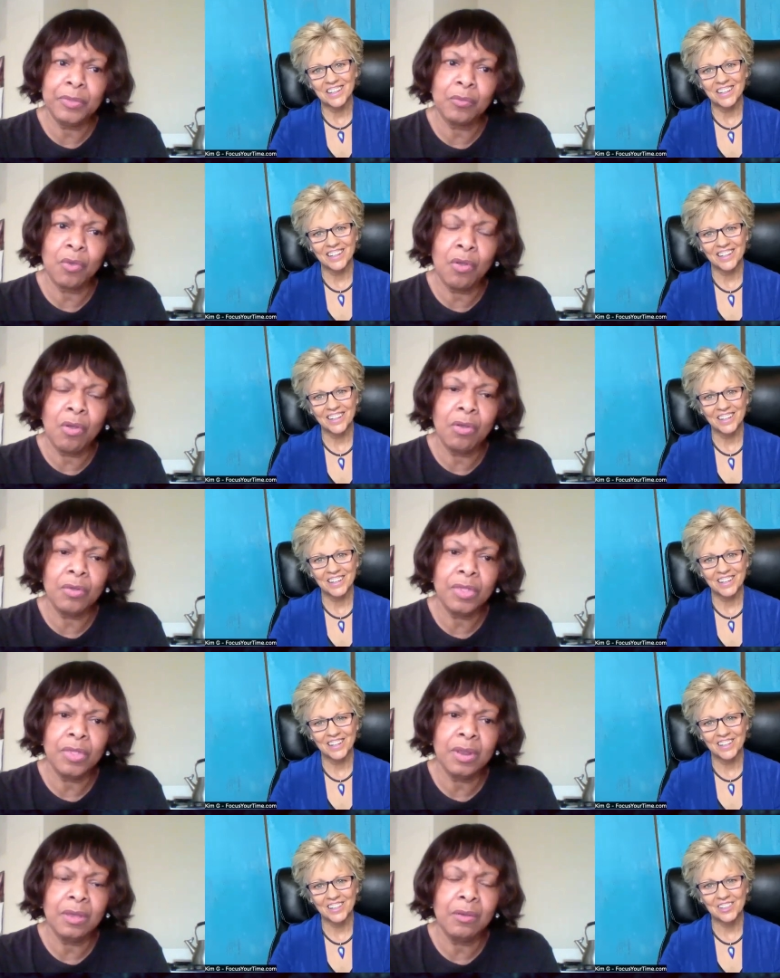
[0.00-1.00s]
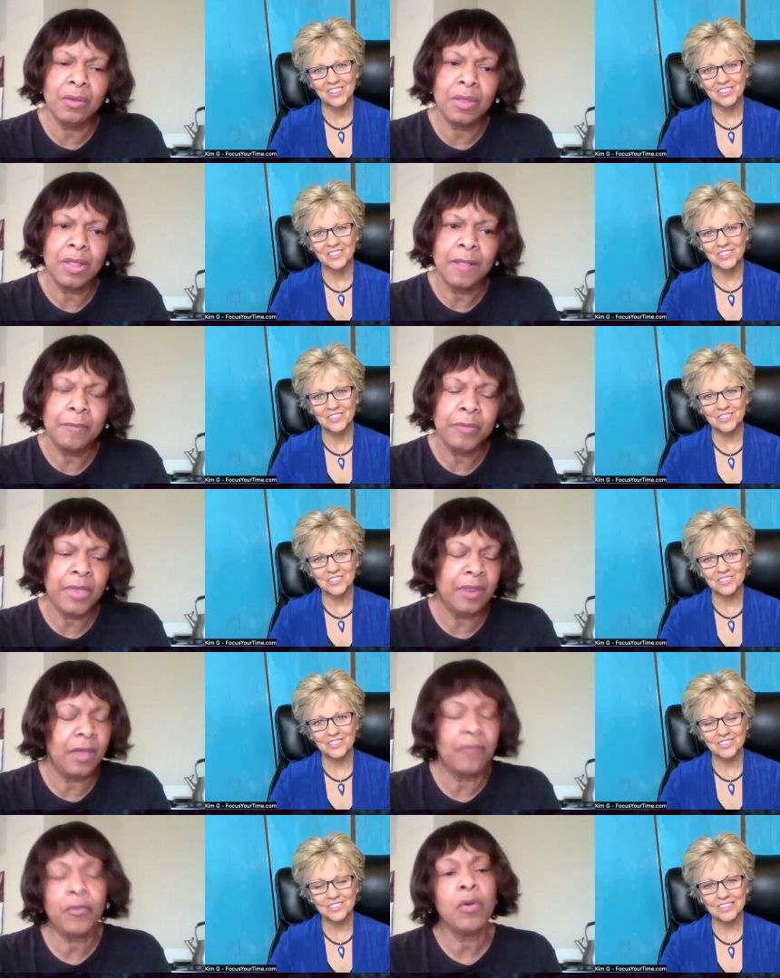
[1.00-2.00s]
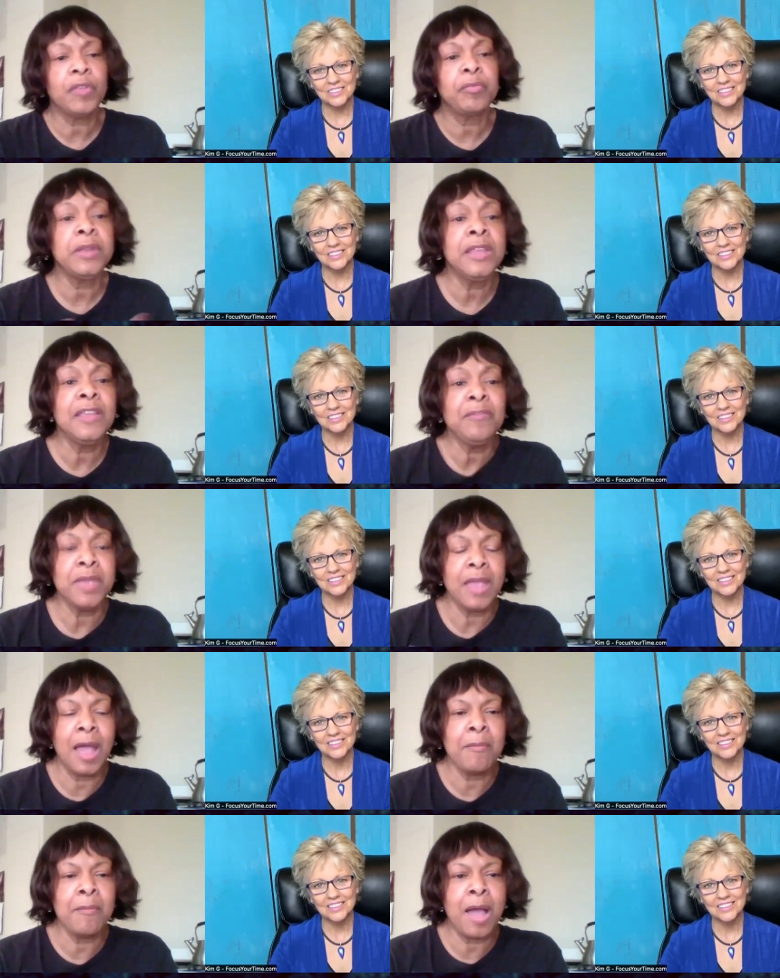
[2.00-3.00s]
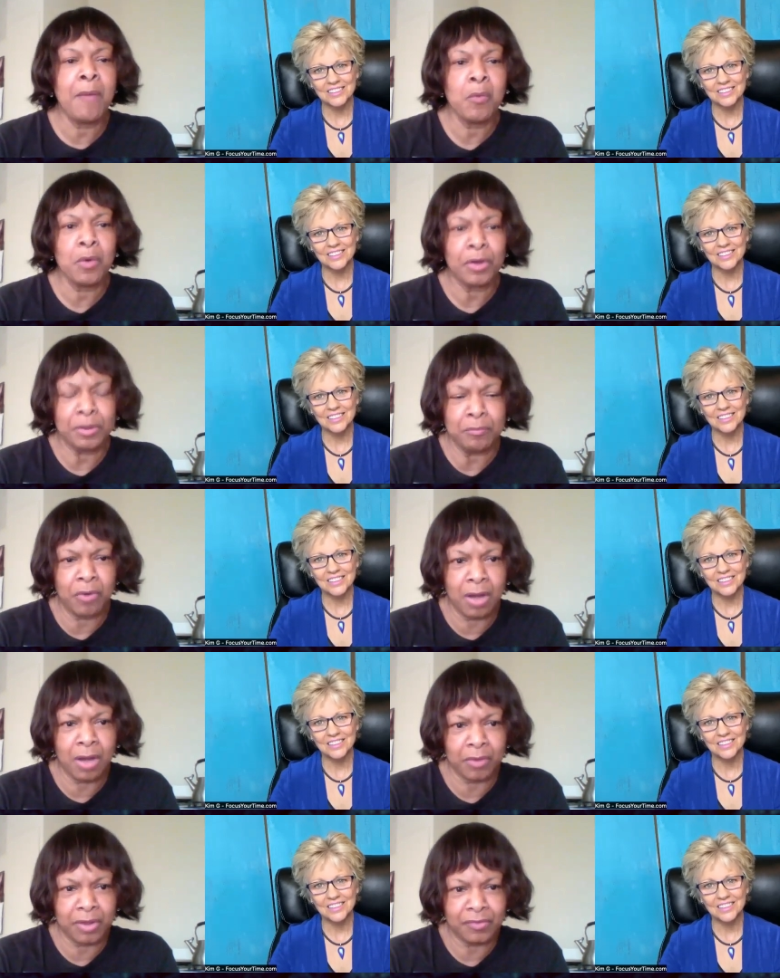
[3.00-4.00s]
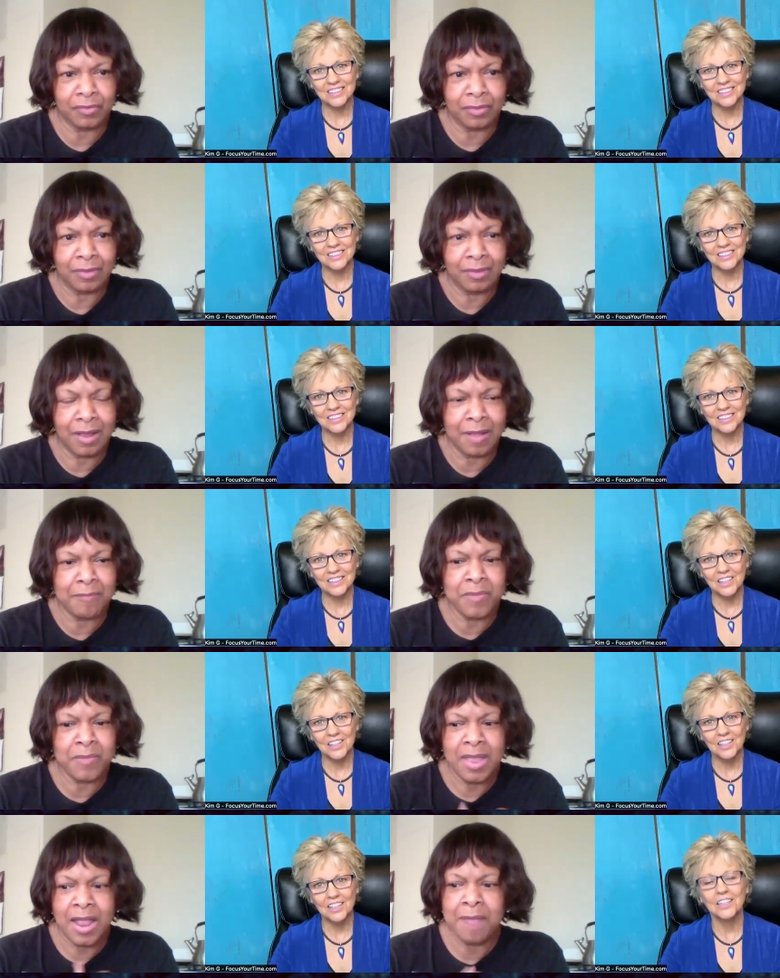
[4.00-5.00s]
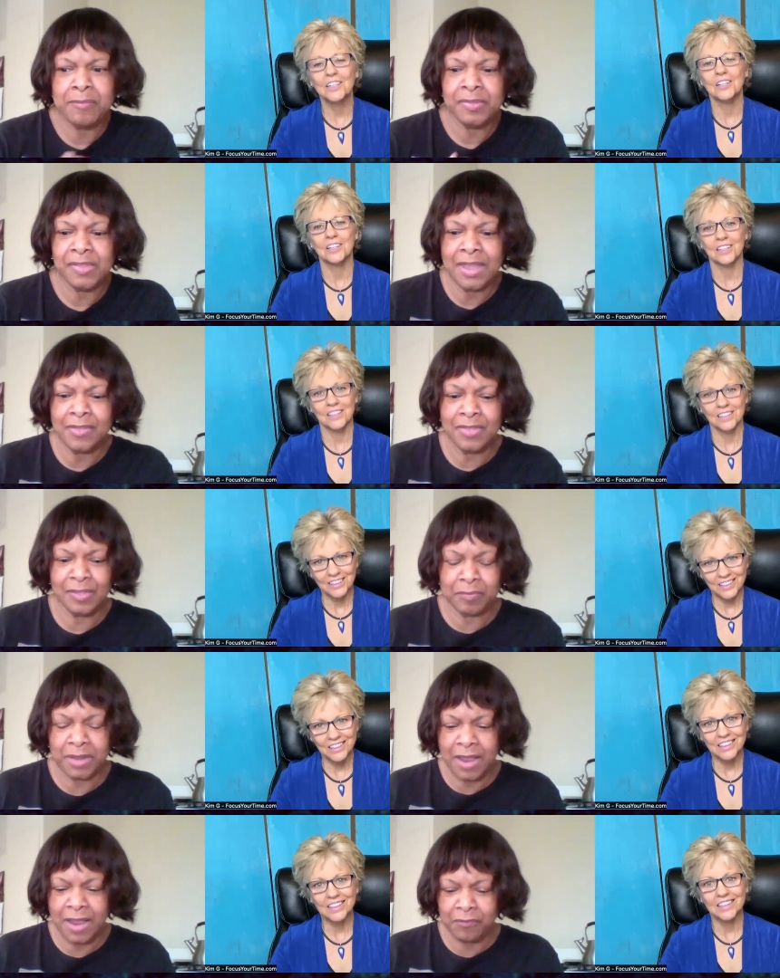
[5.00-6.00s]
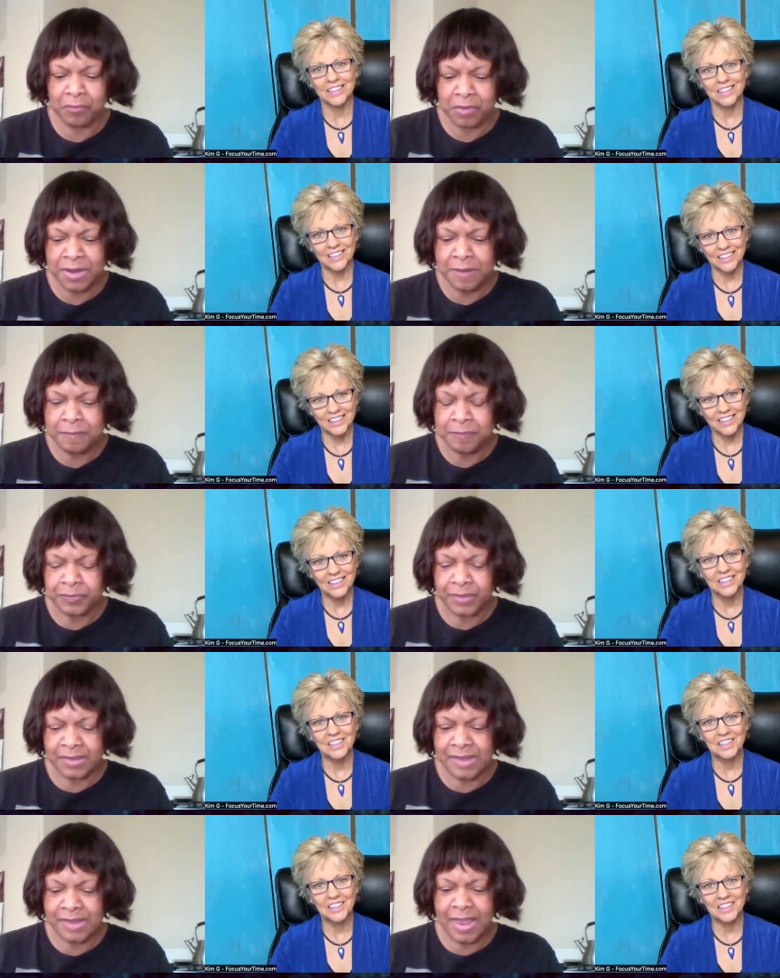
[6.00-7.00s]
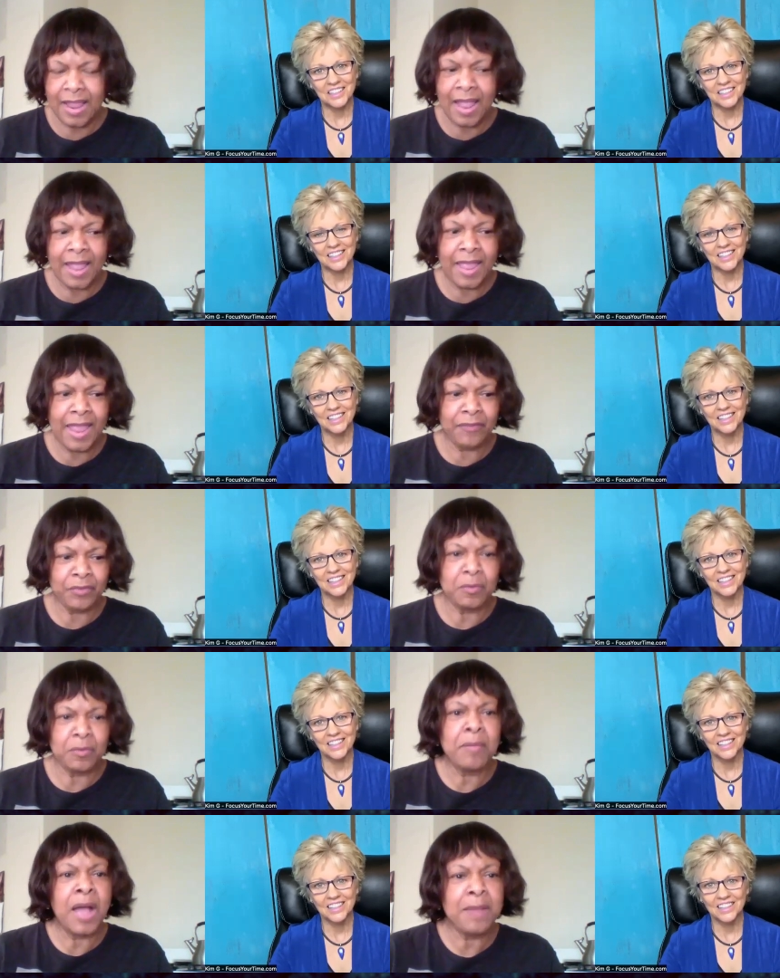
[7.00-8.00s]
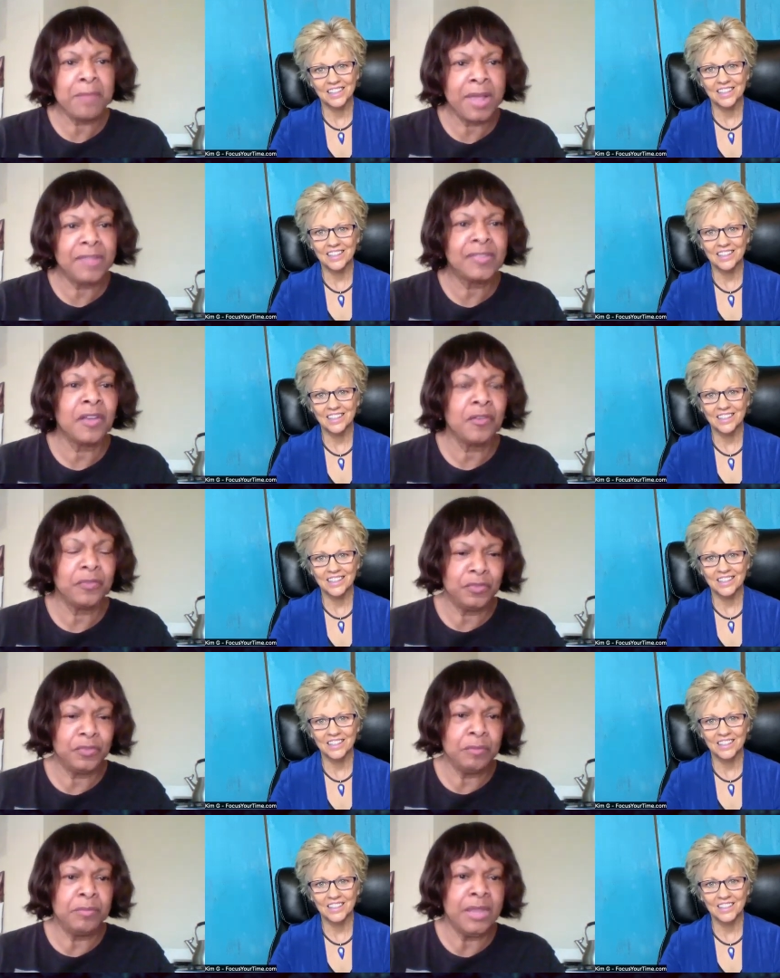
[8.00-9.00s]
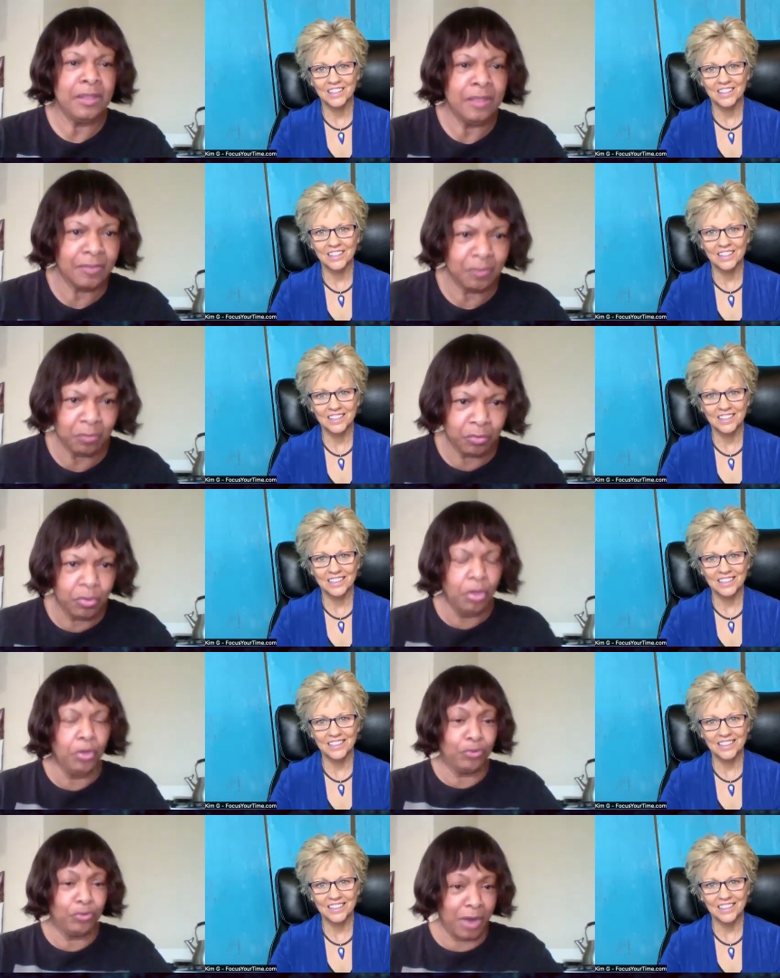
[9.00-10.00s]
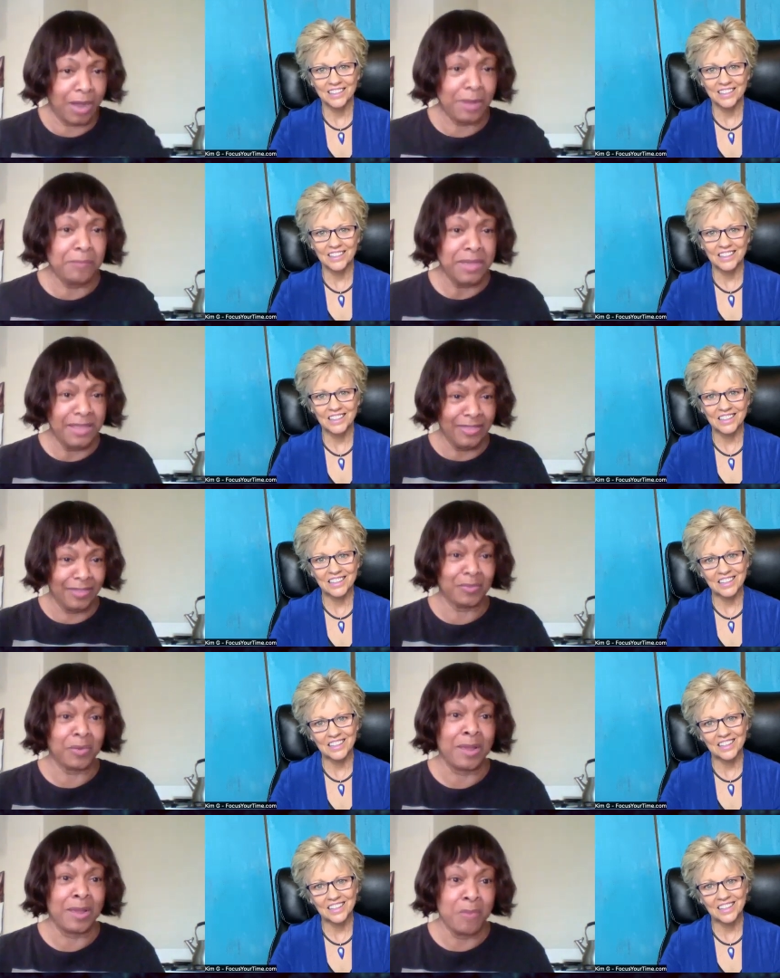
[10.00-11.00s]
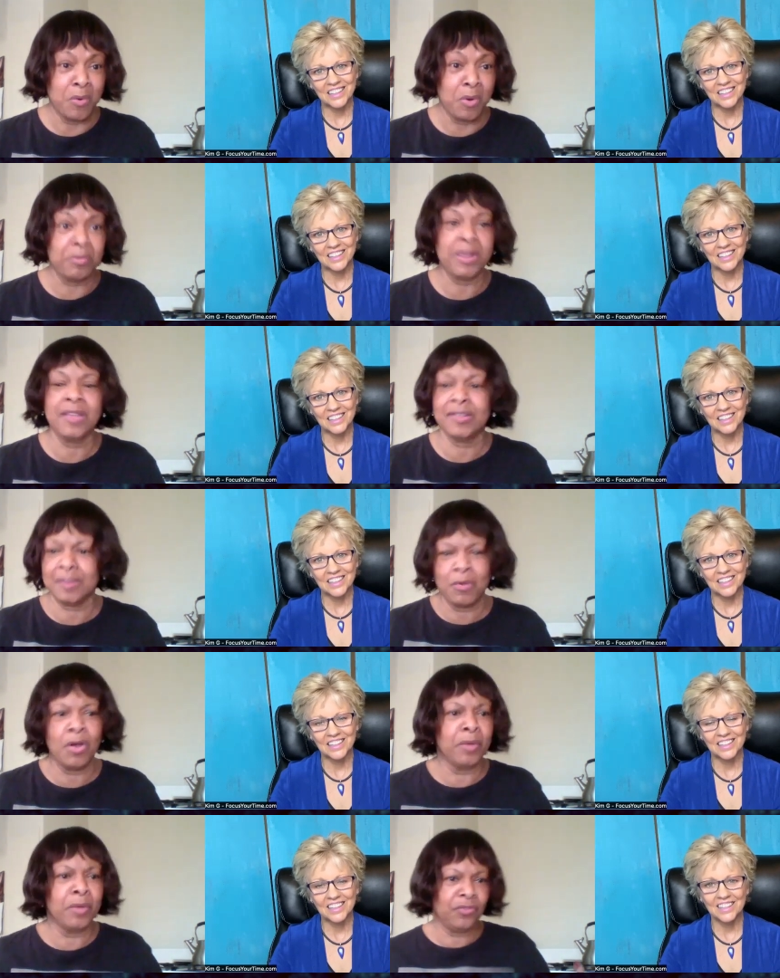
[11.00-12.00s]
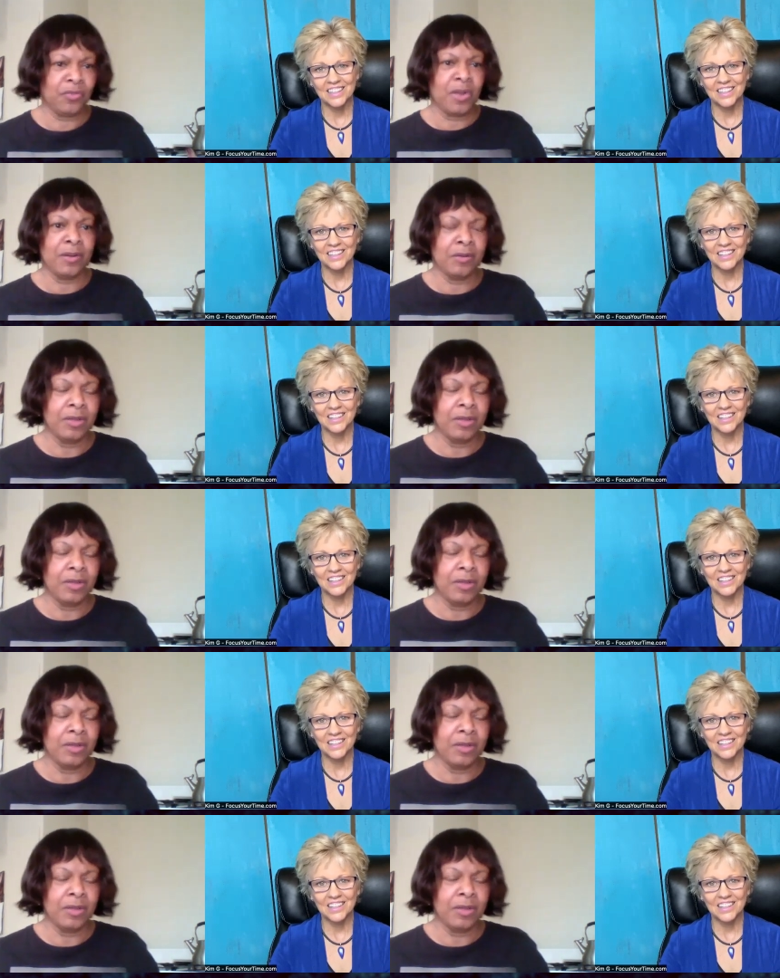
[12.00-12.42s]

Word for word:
Speaker 1: wrong, you know. And of course, believe me, I'm I'm a work in progress. Um, I'm saying this, but every day I have to remind myself to be this, try to be this way more, because I'm always trying to